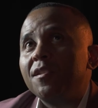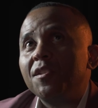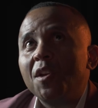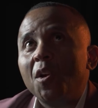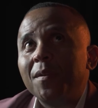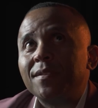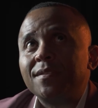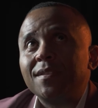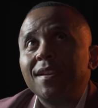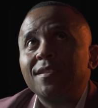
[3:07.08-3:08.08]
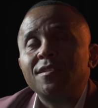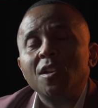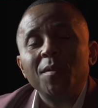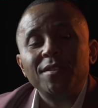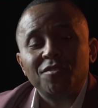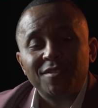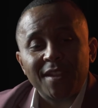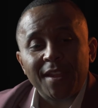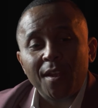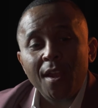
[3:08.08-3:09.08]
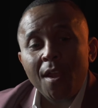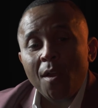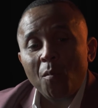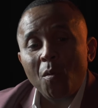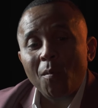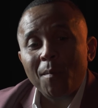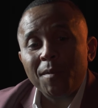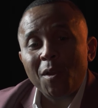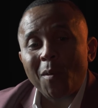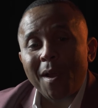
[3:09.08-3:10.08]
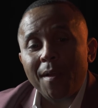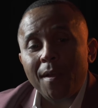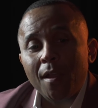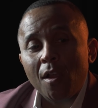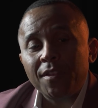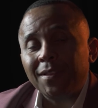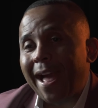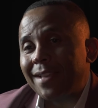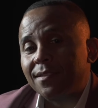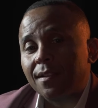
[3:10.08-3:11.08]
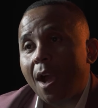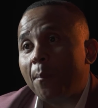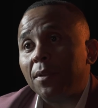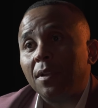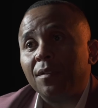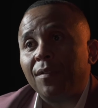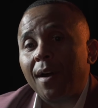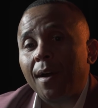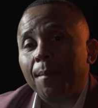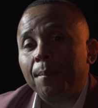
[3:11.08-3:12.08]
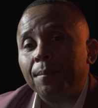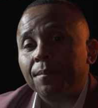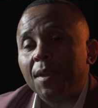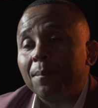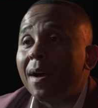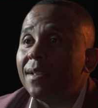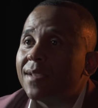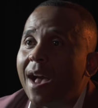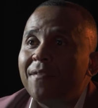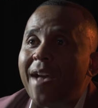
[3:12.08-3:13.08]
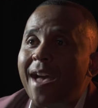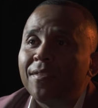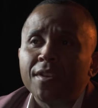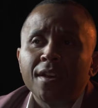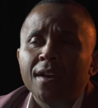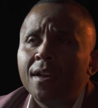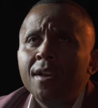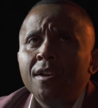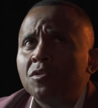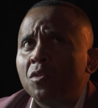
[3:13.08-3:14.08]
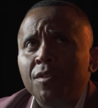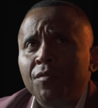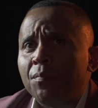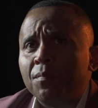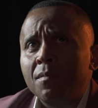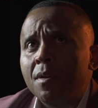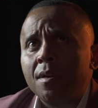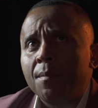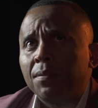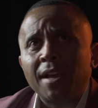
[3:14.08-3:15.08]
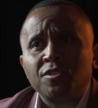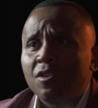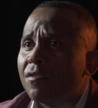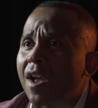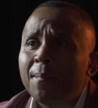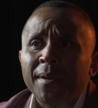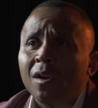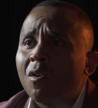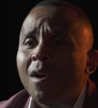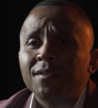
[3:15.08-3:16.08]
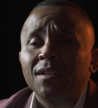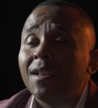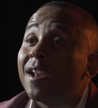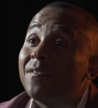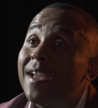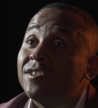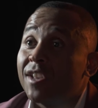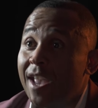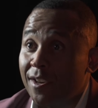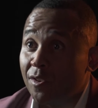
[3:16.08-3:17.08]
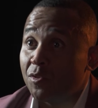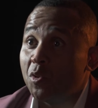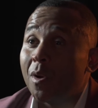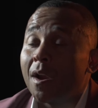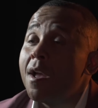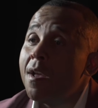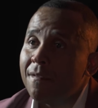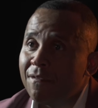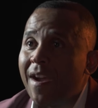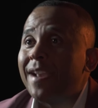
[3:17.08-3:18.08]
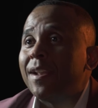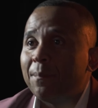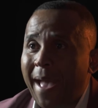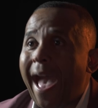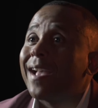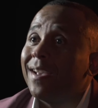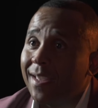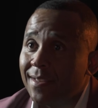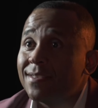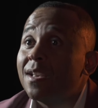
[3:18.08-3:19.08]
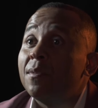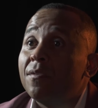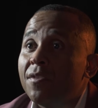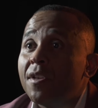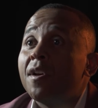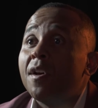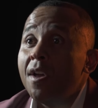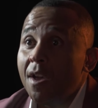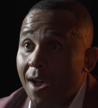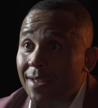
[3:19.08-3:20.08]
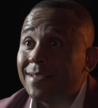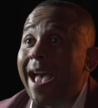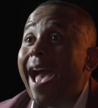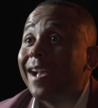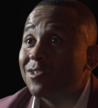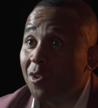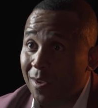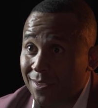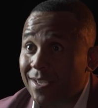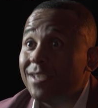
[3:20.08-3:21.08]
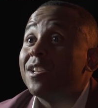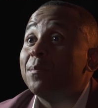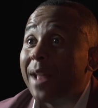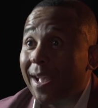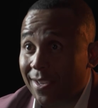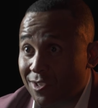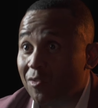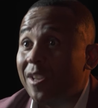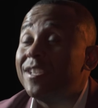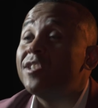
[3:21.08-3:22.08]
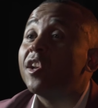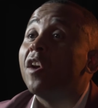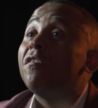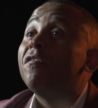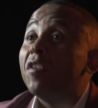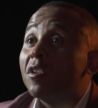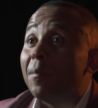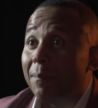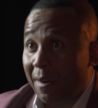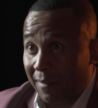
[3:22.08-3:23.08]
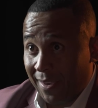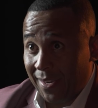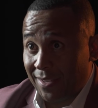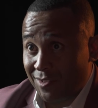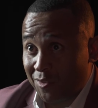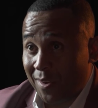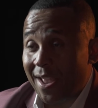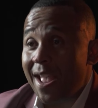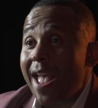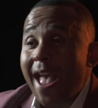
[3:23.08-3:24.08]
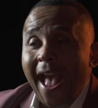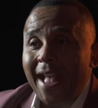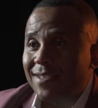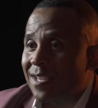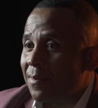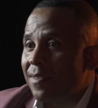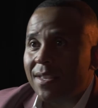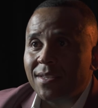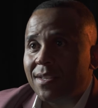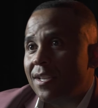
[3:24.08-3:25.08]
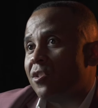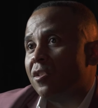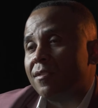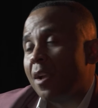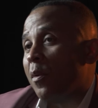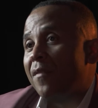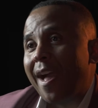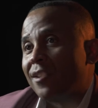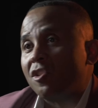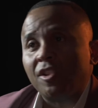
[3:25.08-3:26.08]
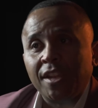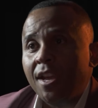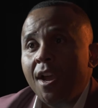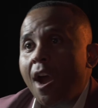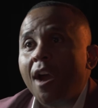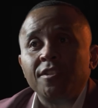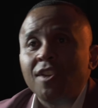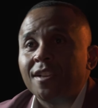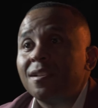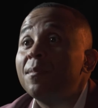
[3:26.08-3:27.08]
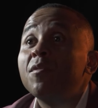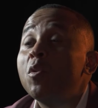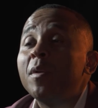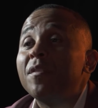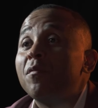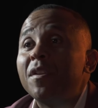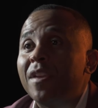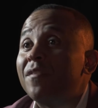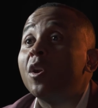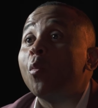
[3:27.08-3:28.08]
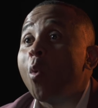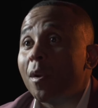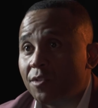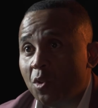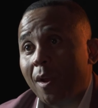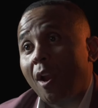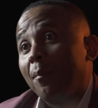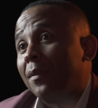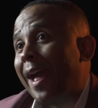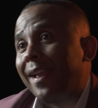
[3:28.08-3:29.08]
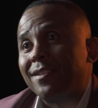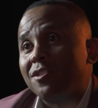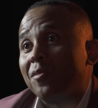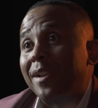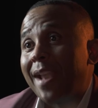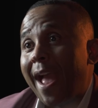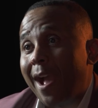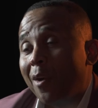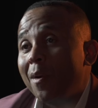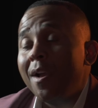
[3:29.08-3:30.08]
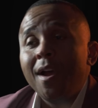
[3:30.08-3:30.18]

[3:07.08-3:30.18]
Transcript: It's so interesting. Well, in the last couple of months, I've had the sort of pleasure of coming across a lot of educators who are fighting back against some of the attacks on teaching Black history, teaching a full American history. And some of these teachers that we've actually, some of whom we've given awards to at our Black History Now